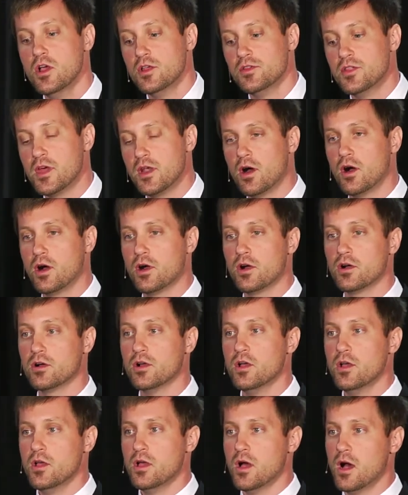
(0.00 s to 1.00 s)
that
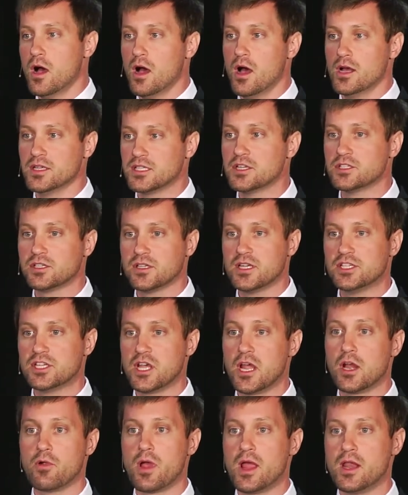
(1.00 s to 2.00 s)
are essentially
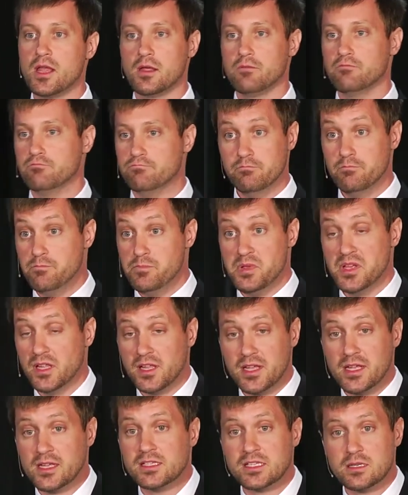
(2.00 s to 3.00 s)
generating
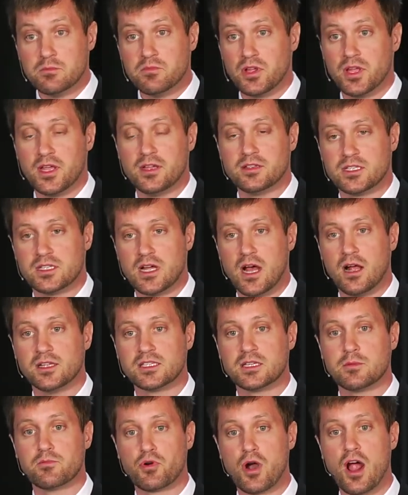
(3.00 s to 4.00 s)
billions and billions of
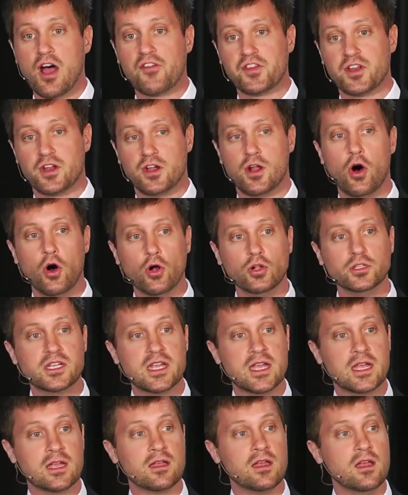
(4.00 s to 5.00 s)
dollars in profit and
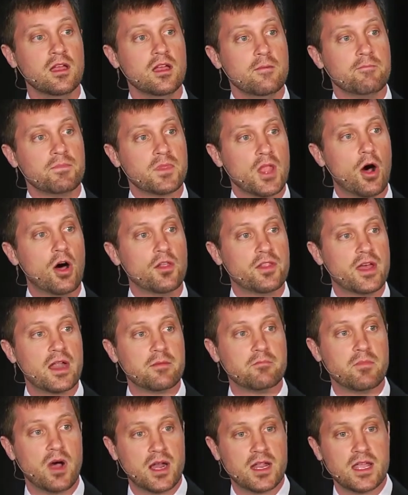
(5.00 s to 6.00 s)
holding all
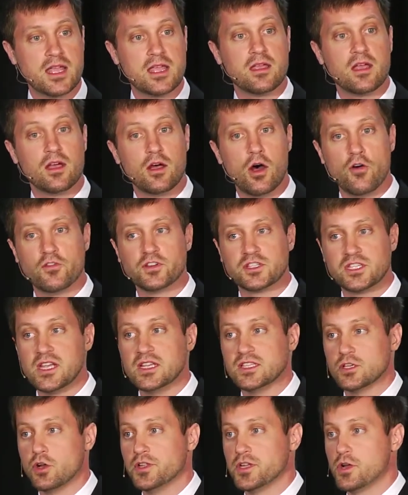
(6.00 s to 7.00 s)
that money
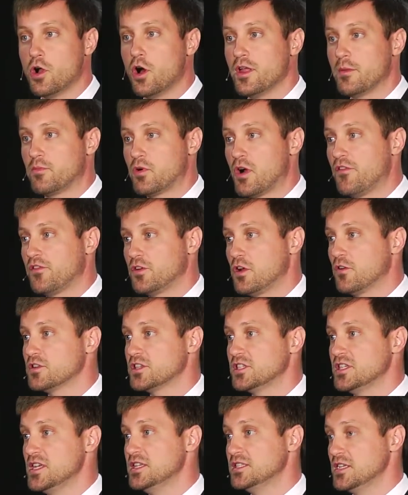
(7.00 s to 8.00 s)
overseas, holding all that profit
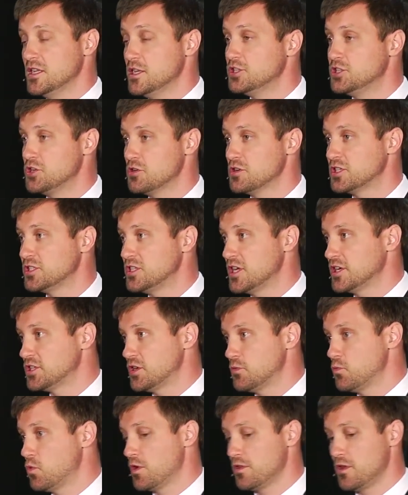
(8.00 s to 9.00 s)
overseas in a
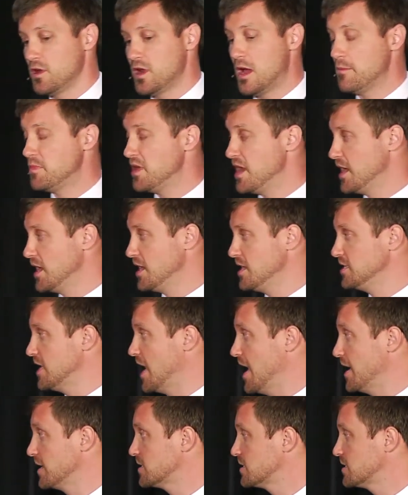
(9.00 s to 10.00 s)
jurisdiction where they're not paying any tax.